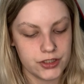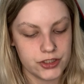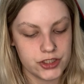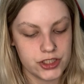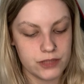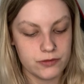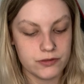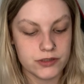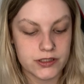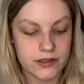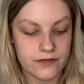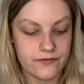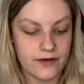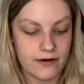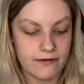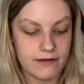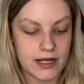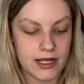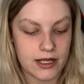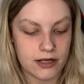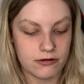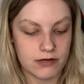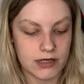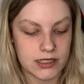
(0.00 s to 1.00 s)
She was a
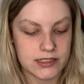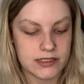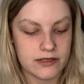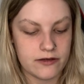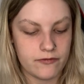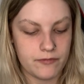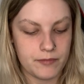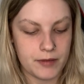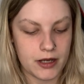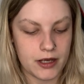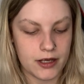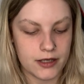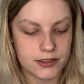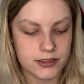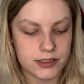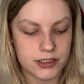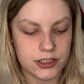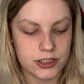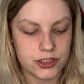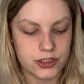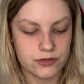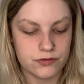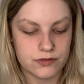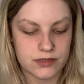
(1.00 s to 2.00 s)
very aggressive
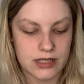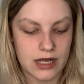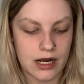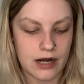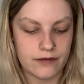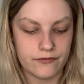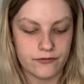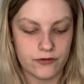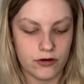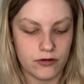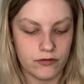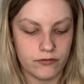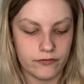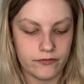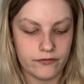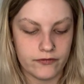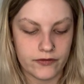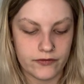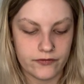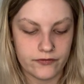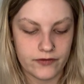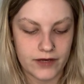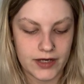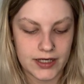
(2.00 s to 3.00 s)
person and she was kind of known
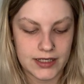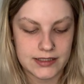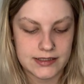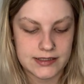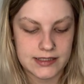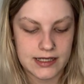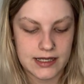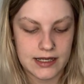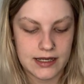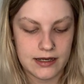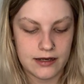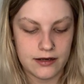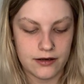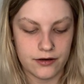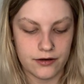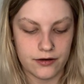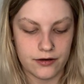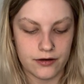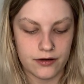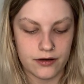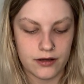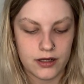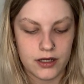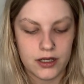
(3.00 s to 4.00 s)
for fighting.
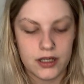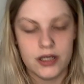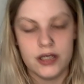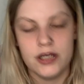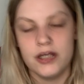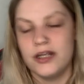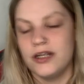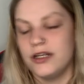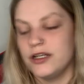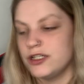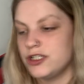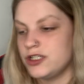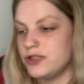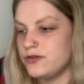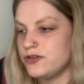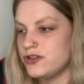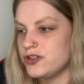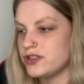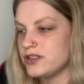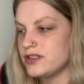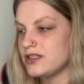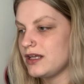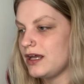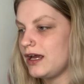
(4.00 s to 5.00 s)
And she
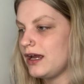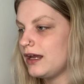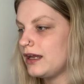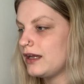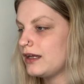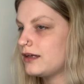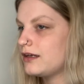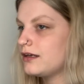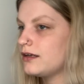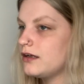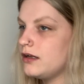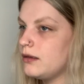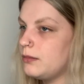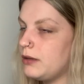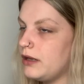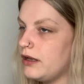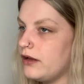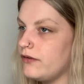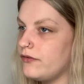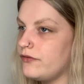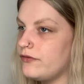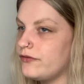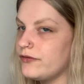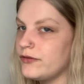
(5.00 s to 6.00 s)
was just like a
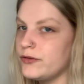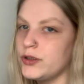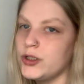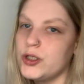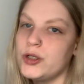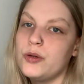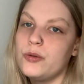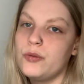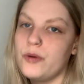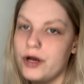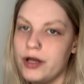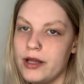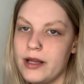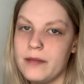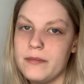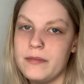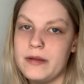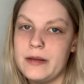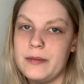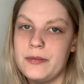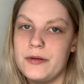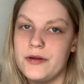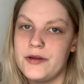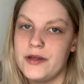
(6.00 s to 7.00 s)
bit of one of
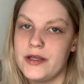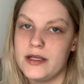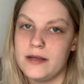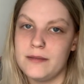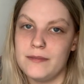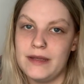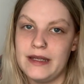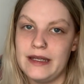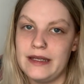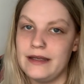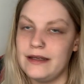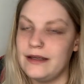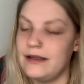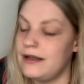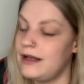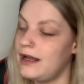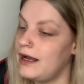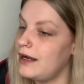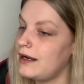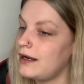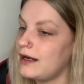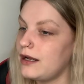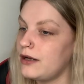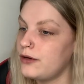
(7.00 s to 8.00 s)
them people that you meet. You're
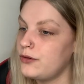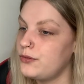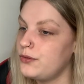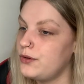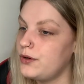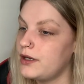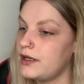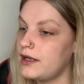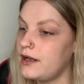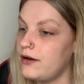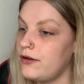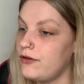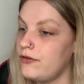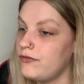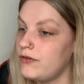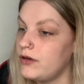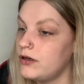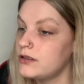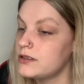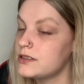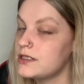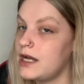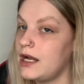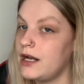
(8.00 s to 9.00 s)
like, I don't want to get on the
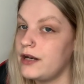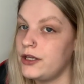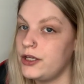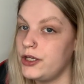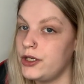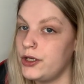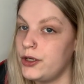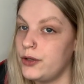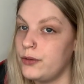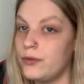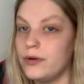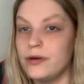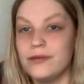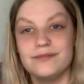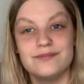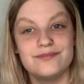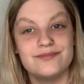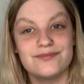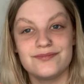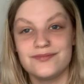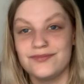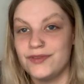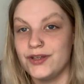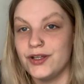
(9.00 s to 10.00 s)
wrong side of you.
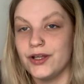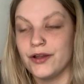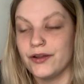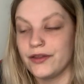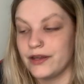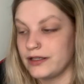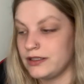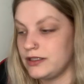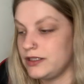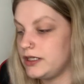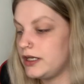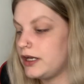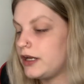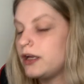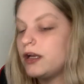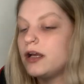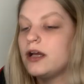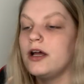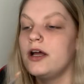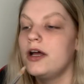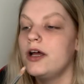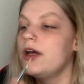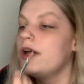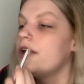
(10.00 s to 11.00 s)
No, thank you.
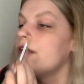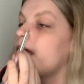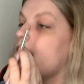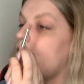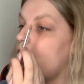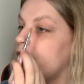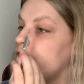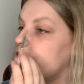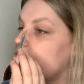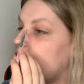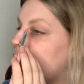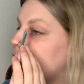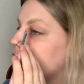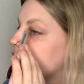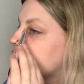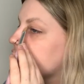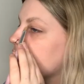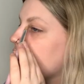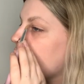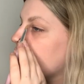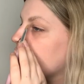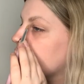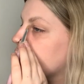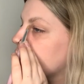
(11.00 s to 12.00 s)
And that was
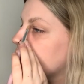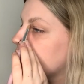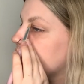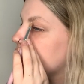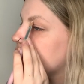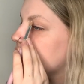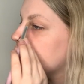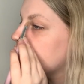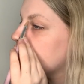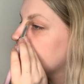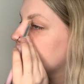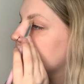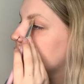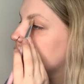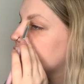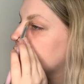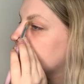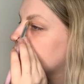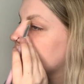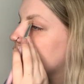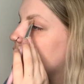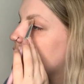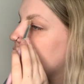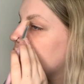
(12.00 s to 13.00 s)
Katherine.
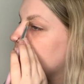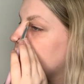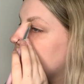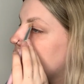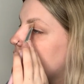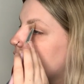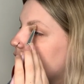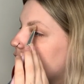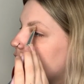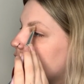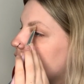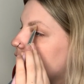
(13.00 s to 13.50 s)
So...